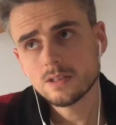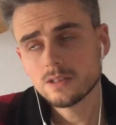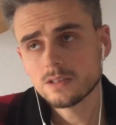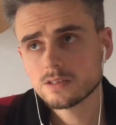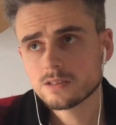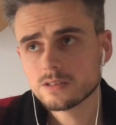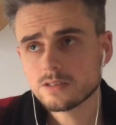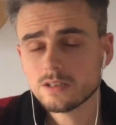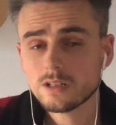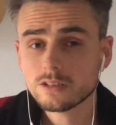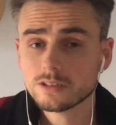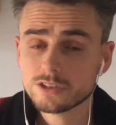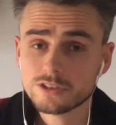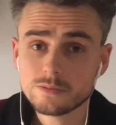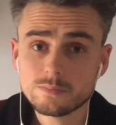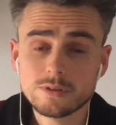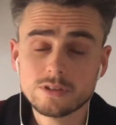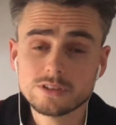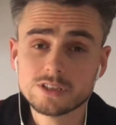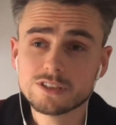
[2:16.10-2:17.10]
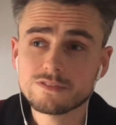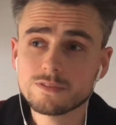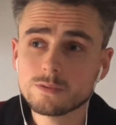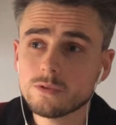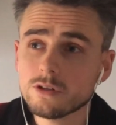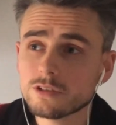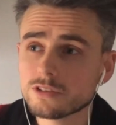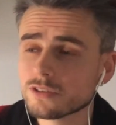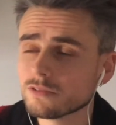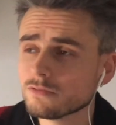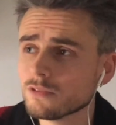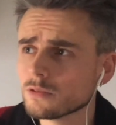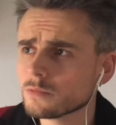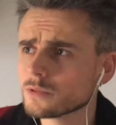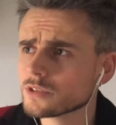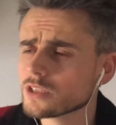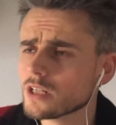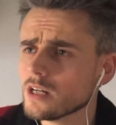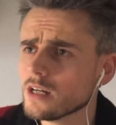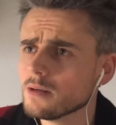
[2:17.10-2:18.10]
So the audition process for Waterloo Road
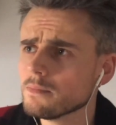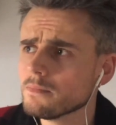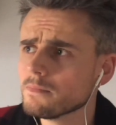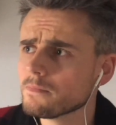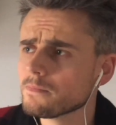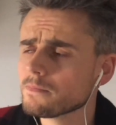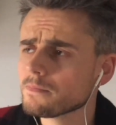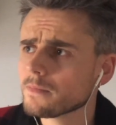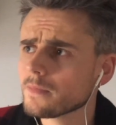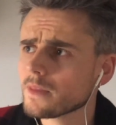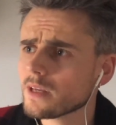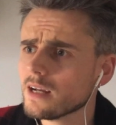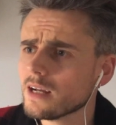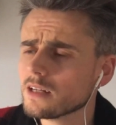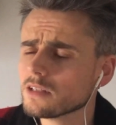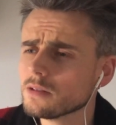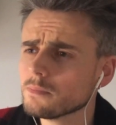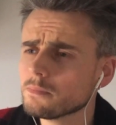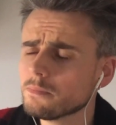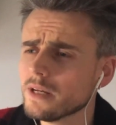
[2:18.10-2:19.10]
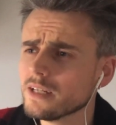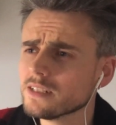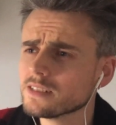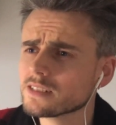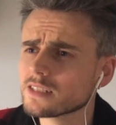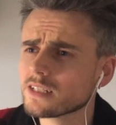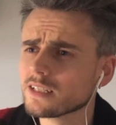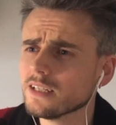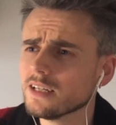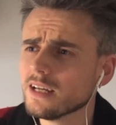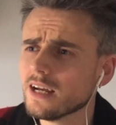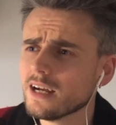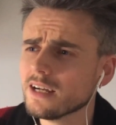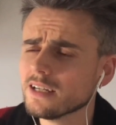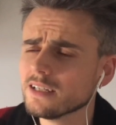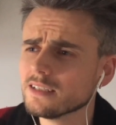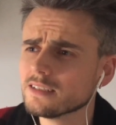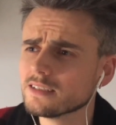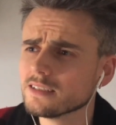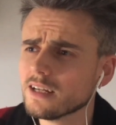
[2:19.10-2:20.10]
was basically
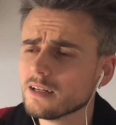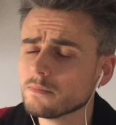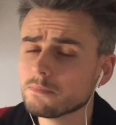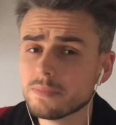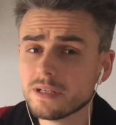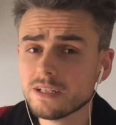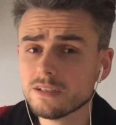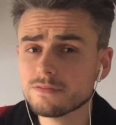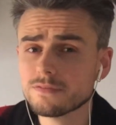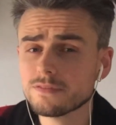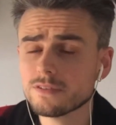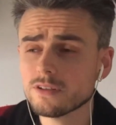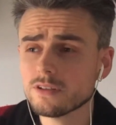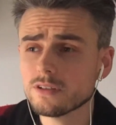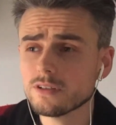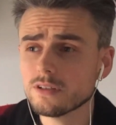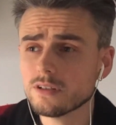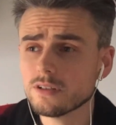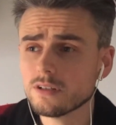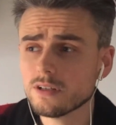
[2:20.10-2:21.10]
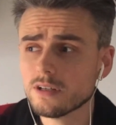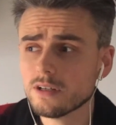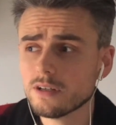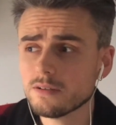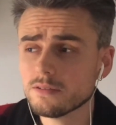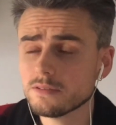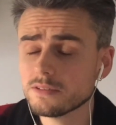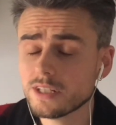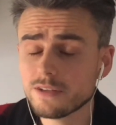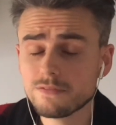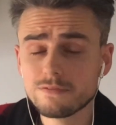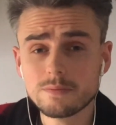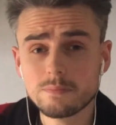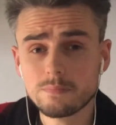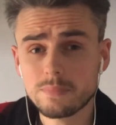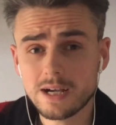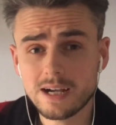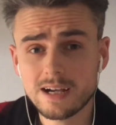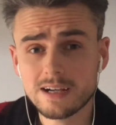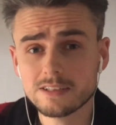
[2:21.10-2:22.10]
I'd been for different
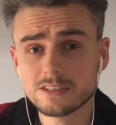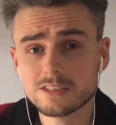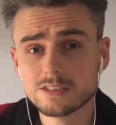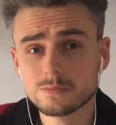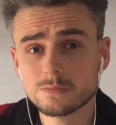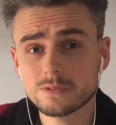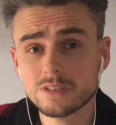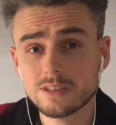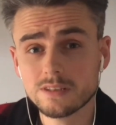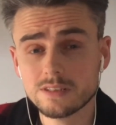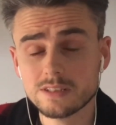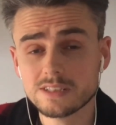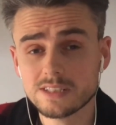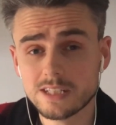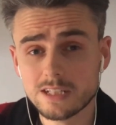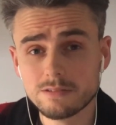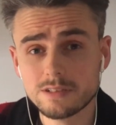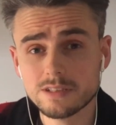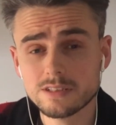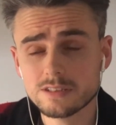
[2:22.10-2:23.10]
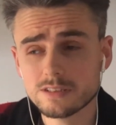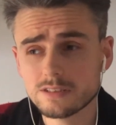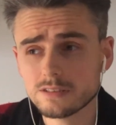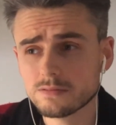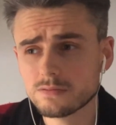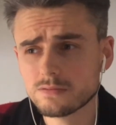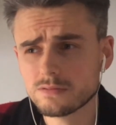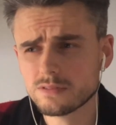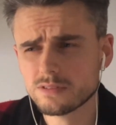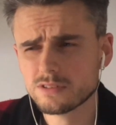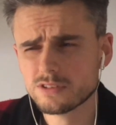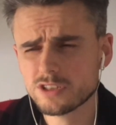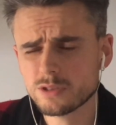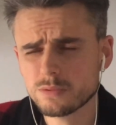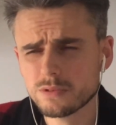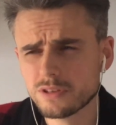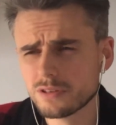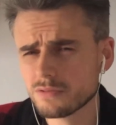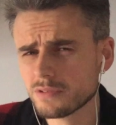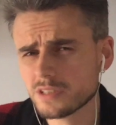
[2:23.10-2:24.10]
parts within the series
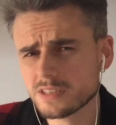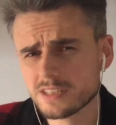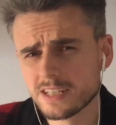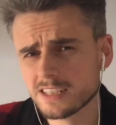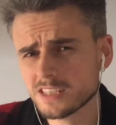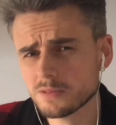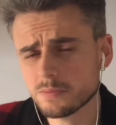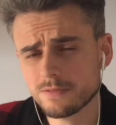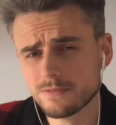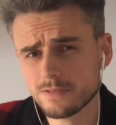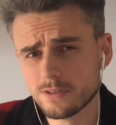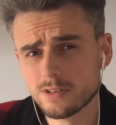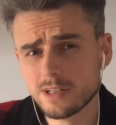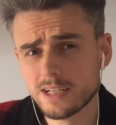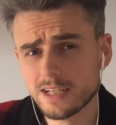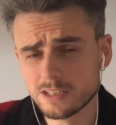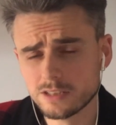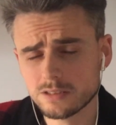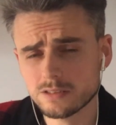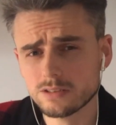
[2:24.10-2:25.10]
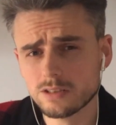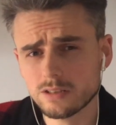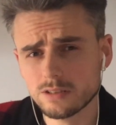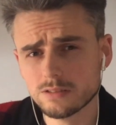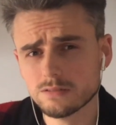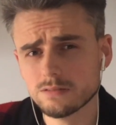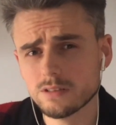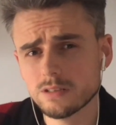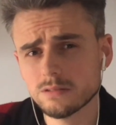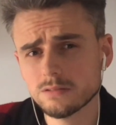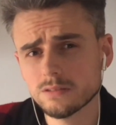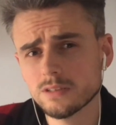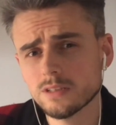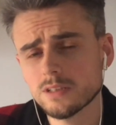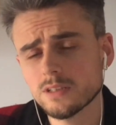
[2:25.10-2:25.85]
2 or 3 times before I actually got the role,